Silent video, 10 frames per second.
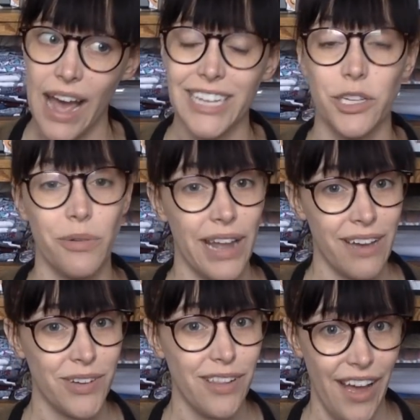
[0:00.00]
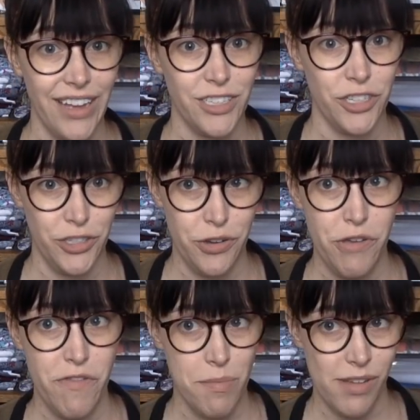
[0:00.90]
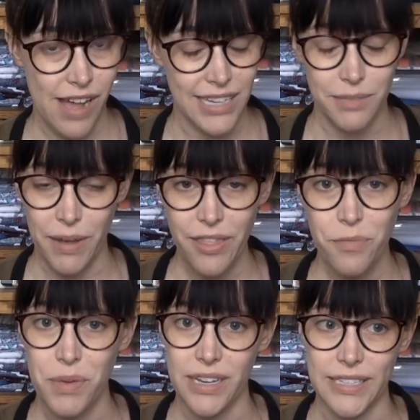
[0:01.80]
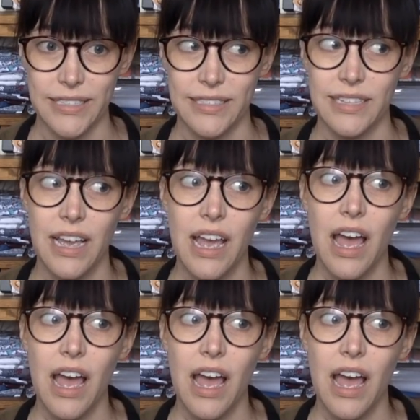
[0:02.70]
I don't have a lot to show you from the last month because